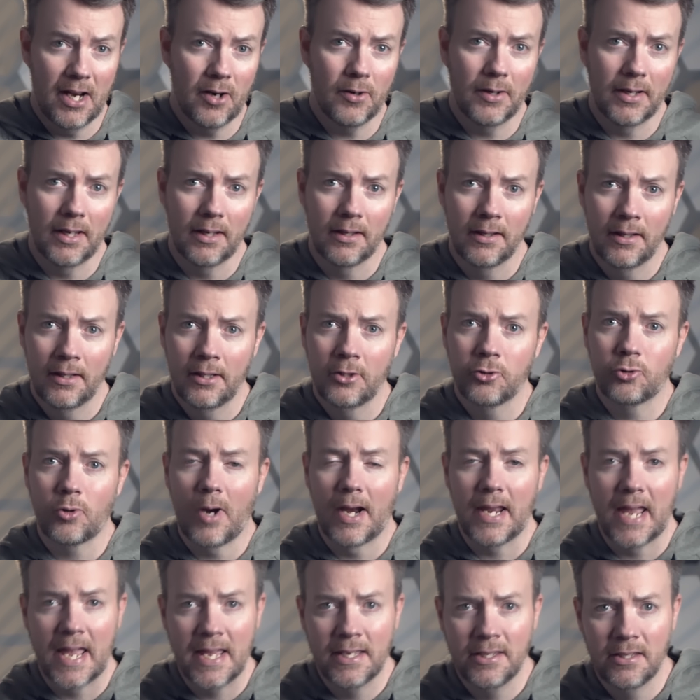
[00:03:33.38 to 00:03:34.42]
area,
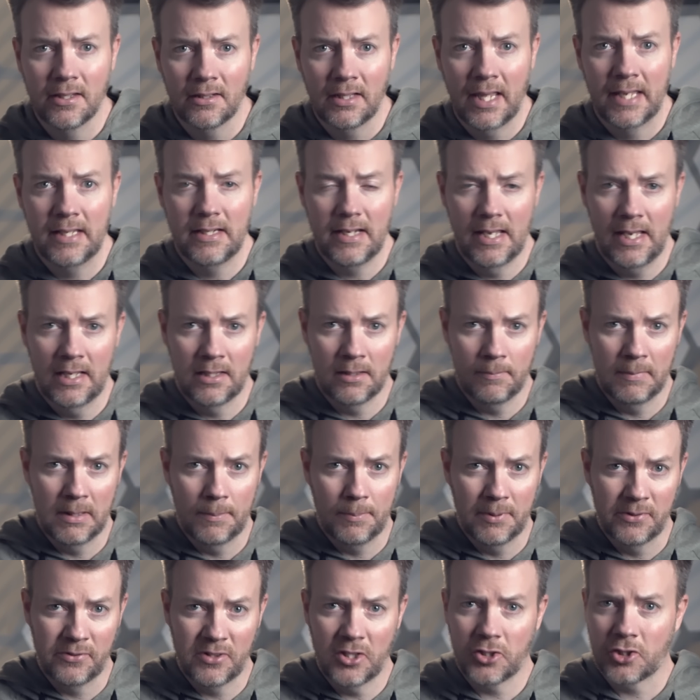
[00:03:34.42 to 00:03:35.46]
triangulate enemy
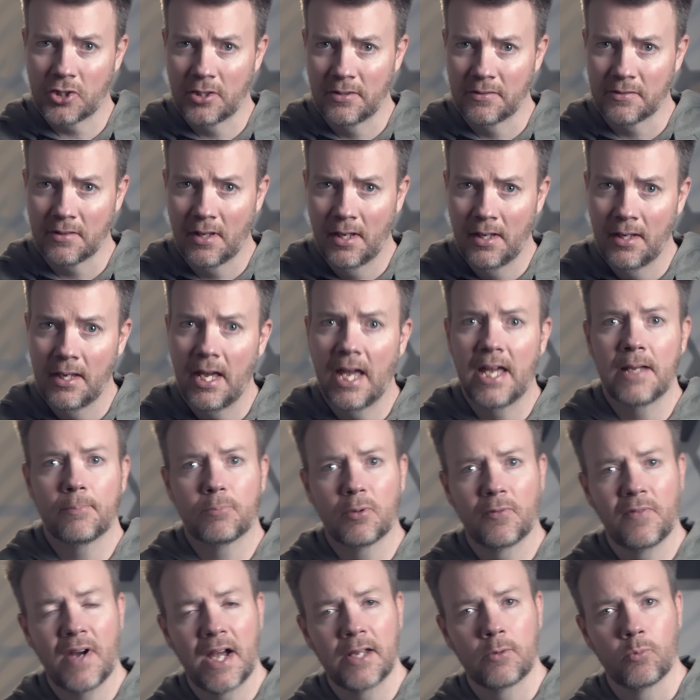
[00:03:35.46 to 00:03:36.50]
positions, and
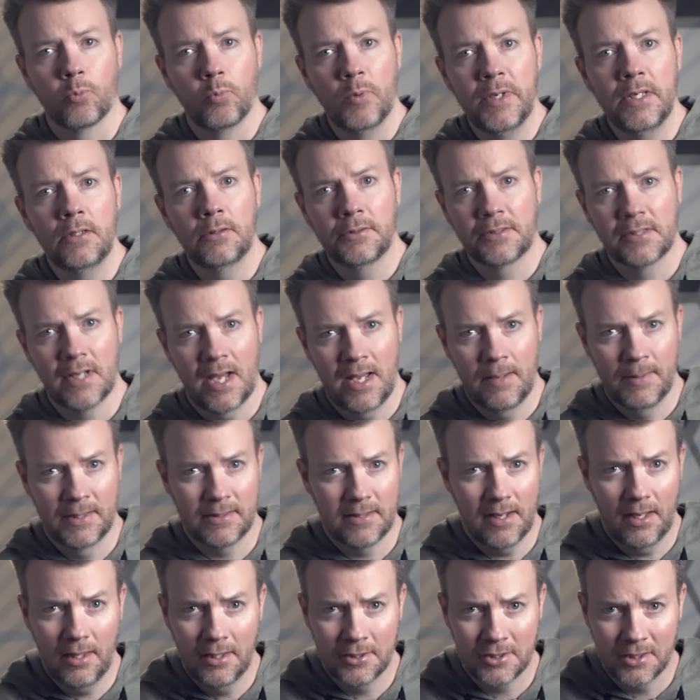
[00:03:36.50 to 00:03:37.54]
provide real-time
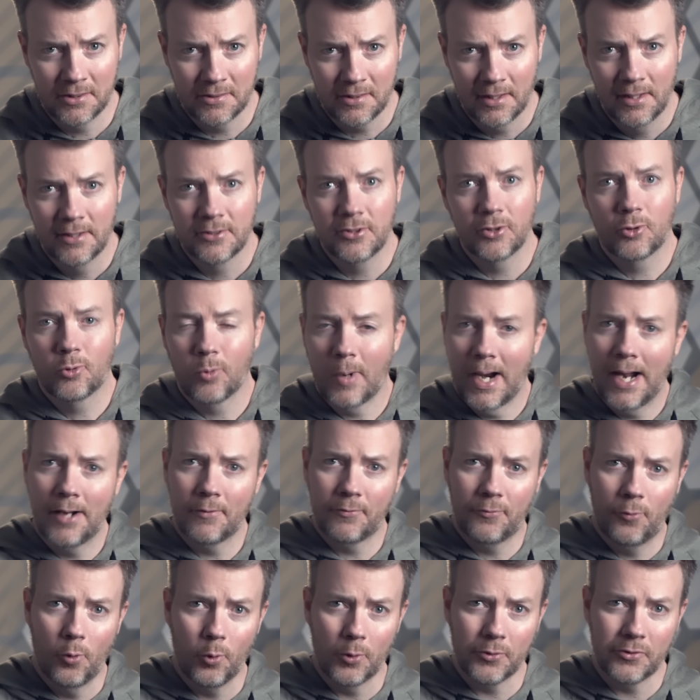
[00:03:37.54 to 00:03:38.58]
intelligence to
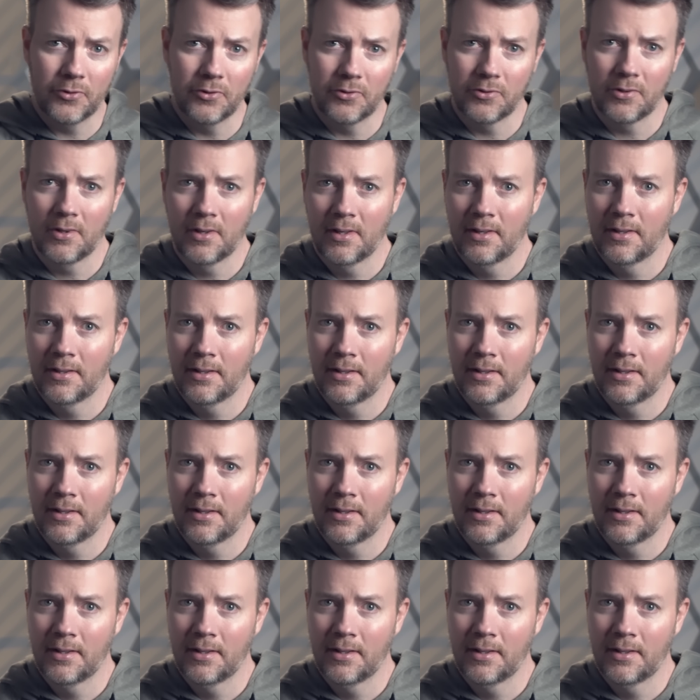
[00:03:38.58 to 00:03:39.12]
ground forces.